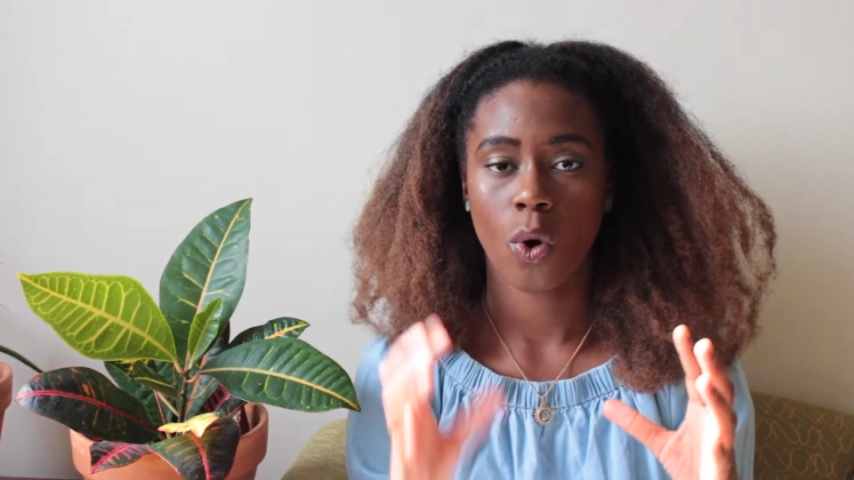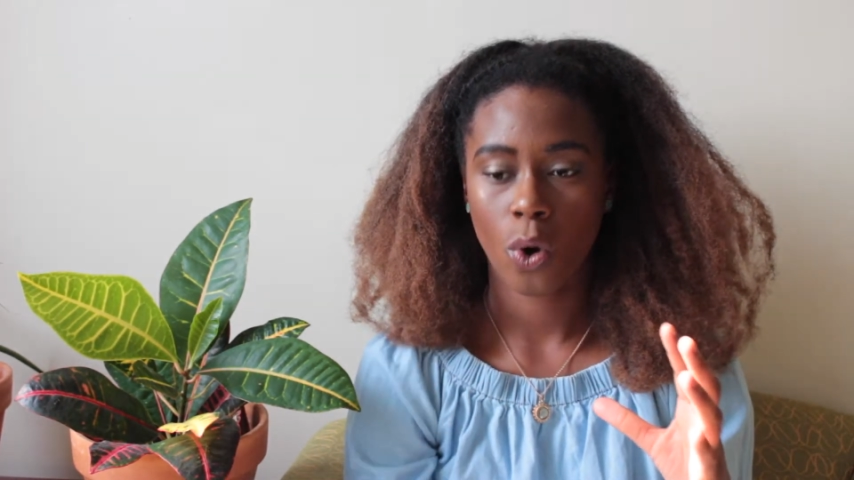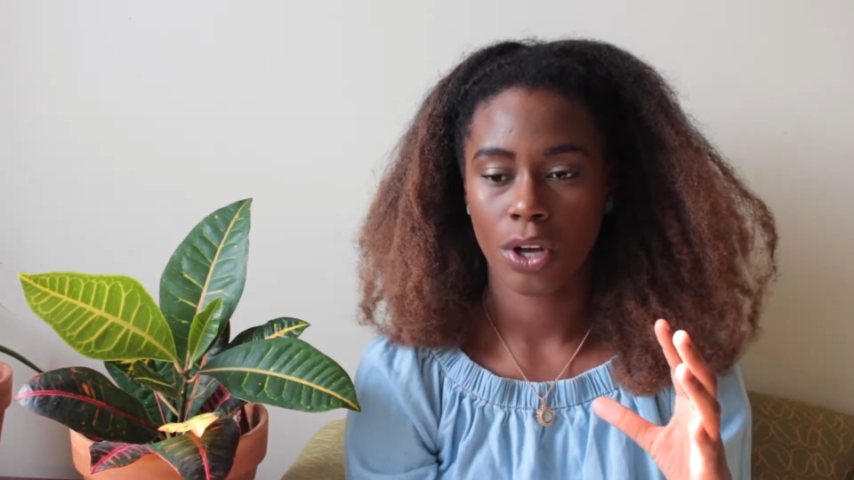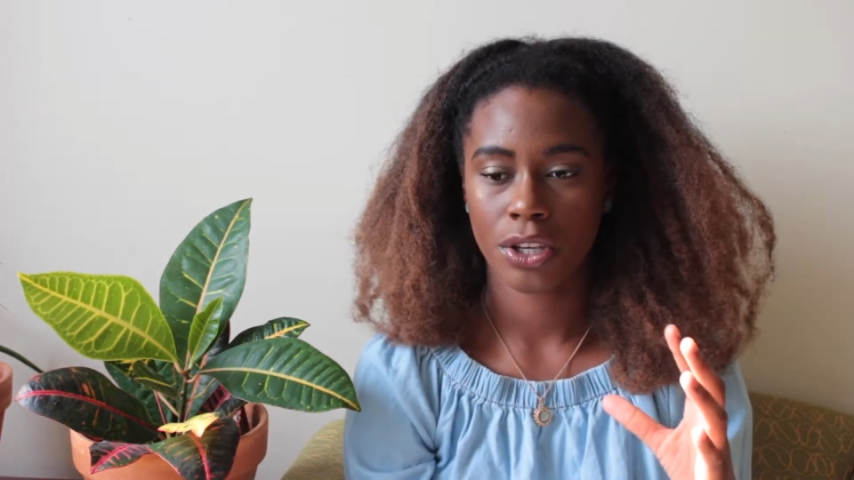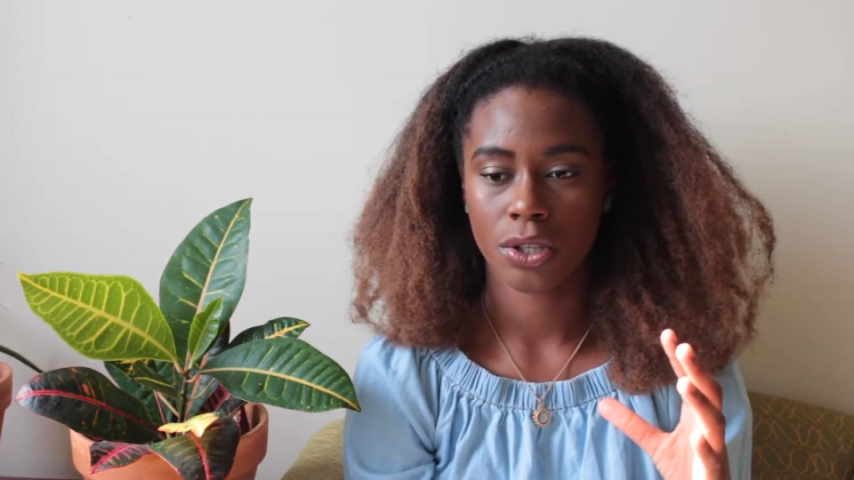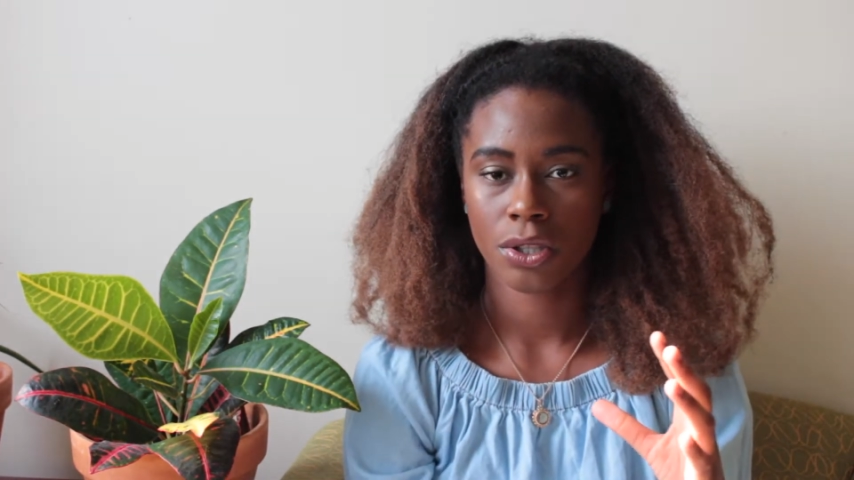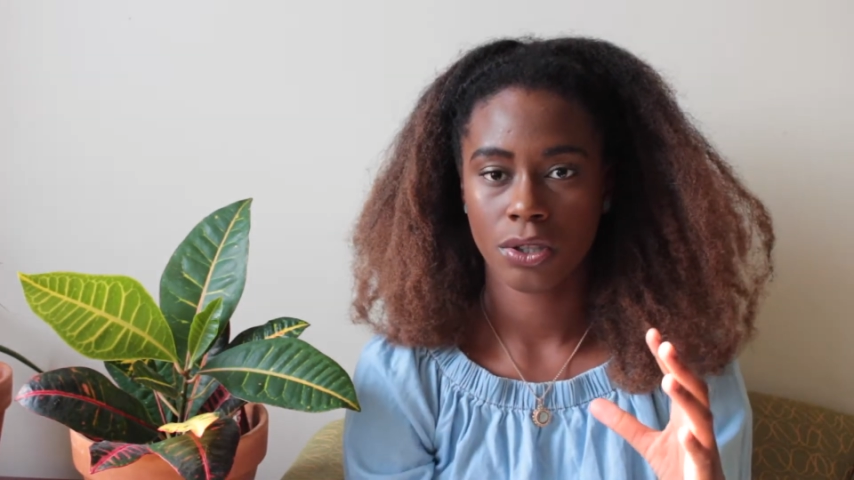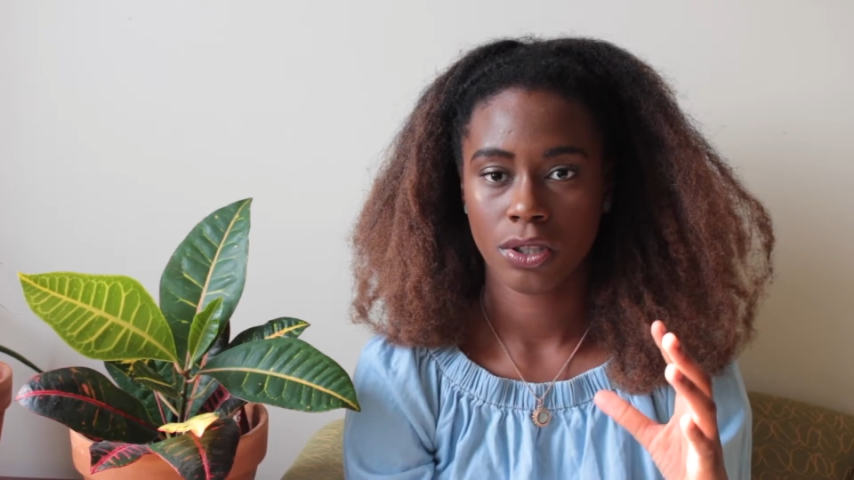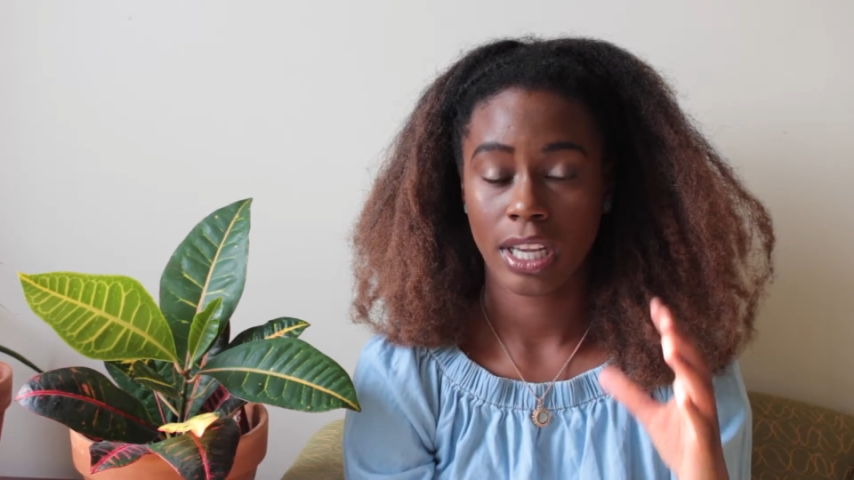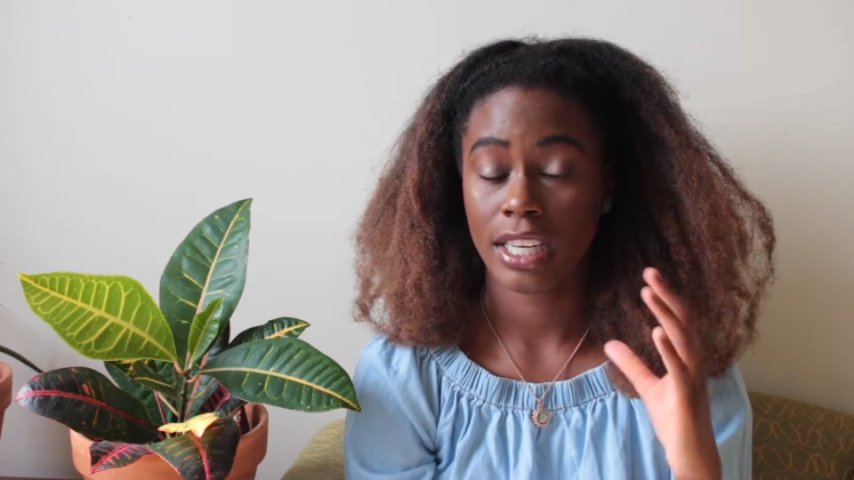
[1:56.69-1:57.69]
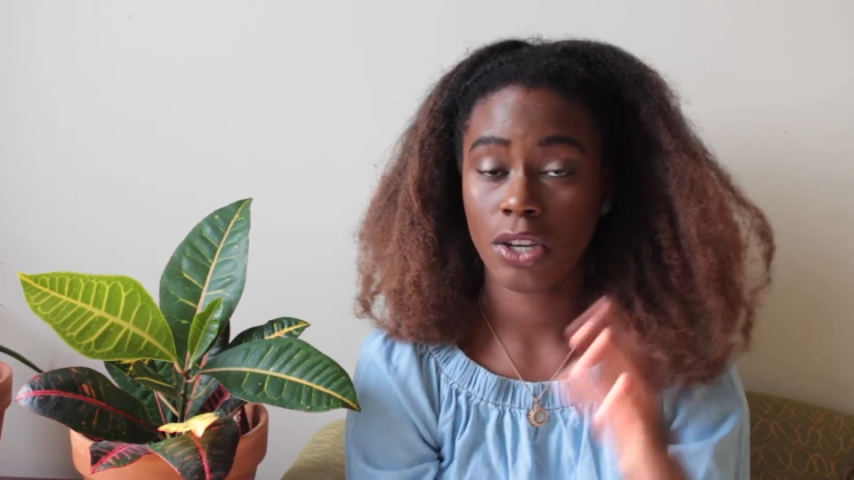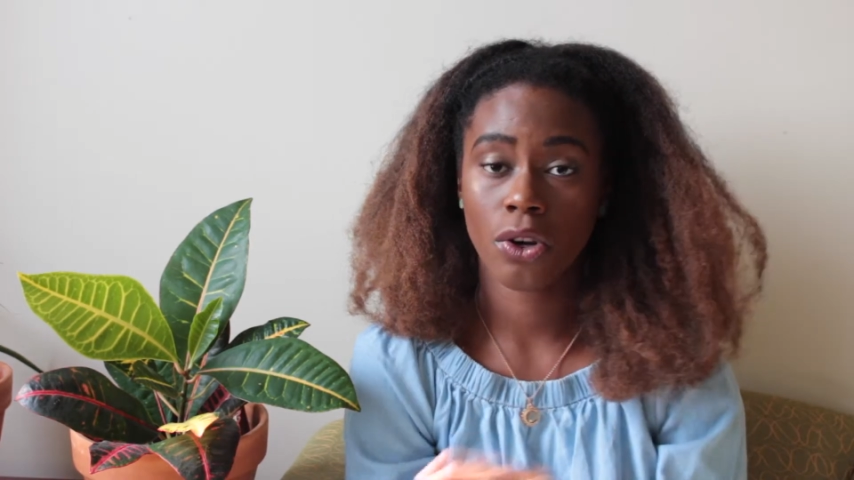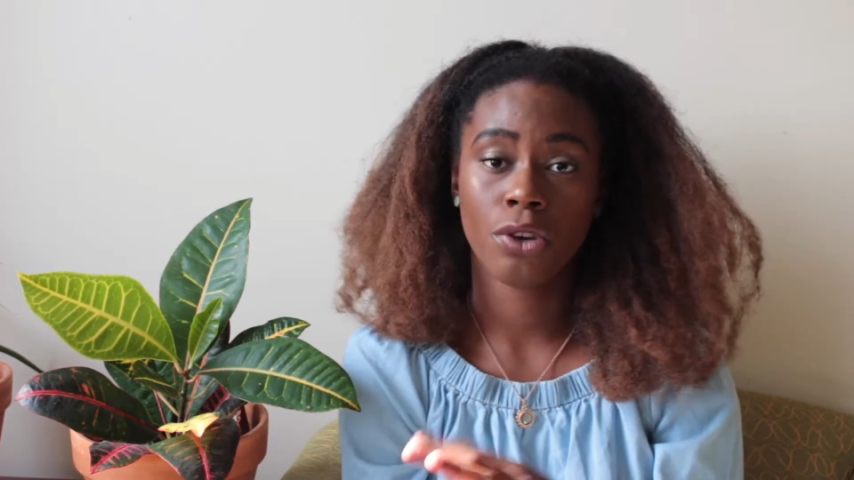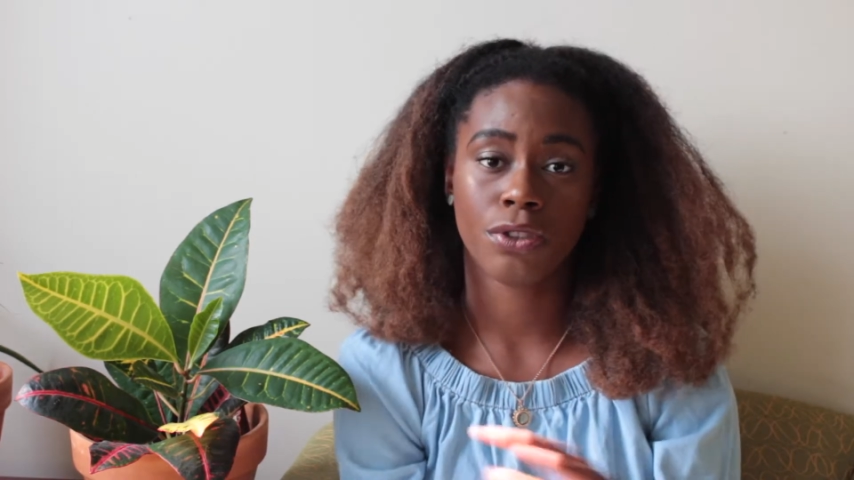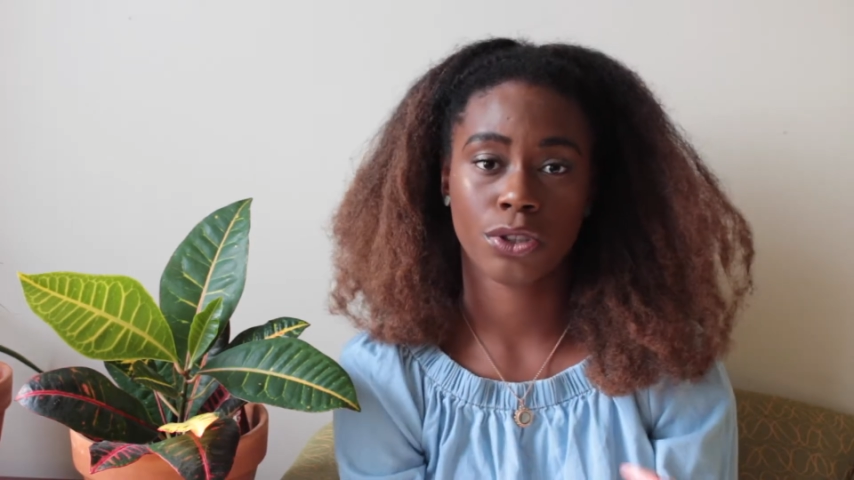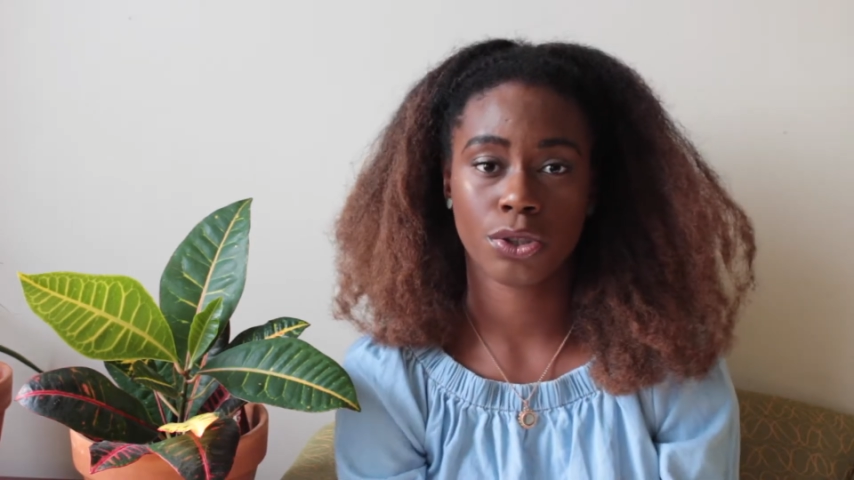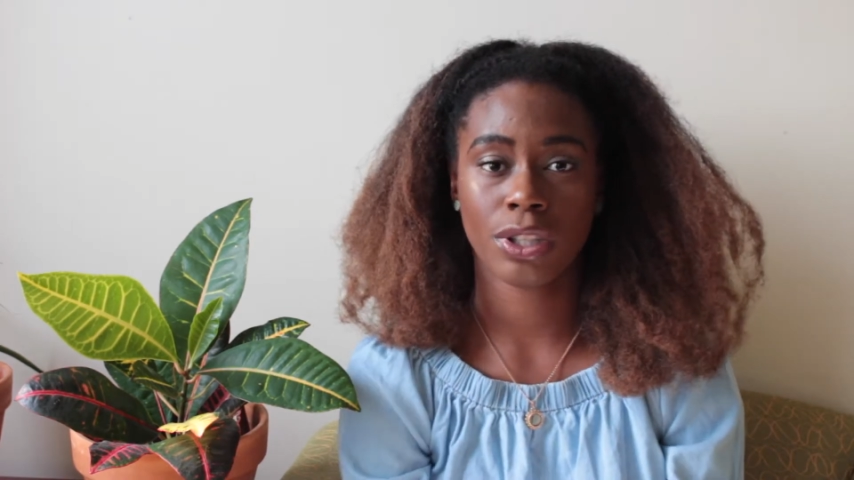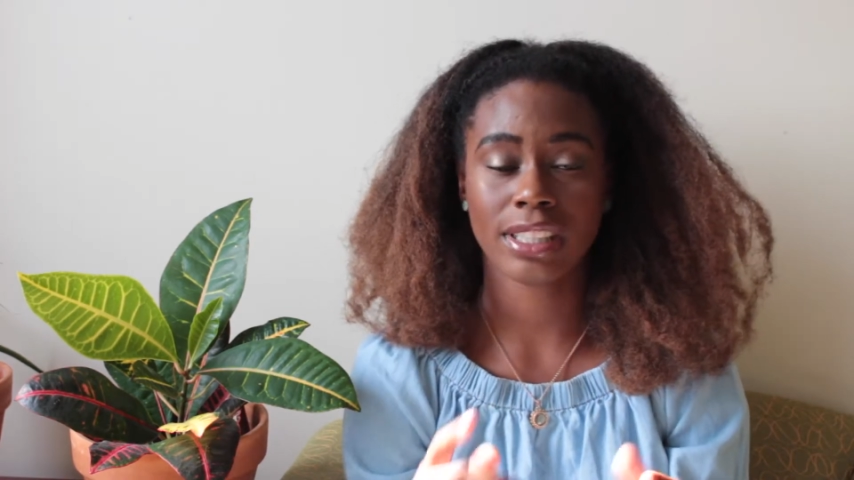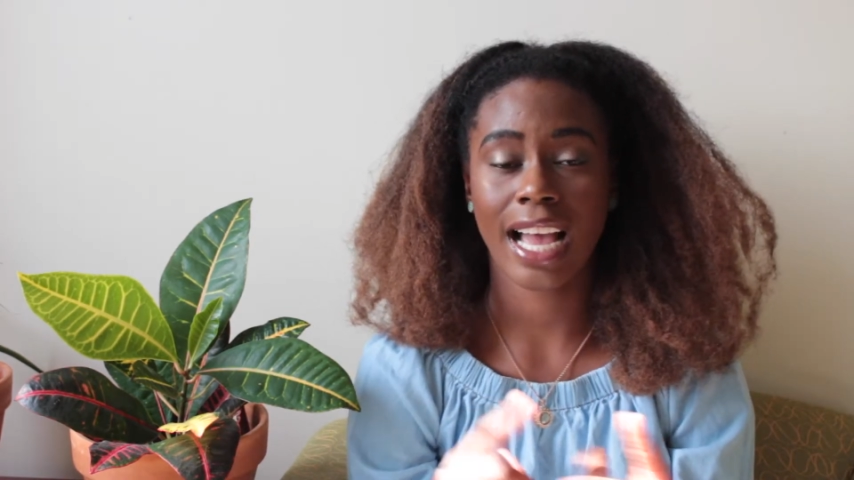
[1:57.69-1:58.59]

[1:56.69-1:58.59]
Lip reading: oil, any oil of your choice.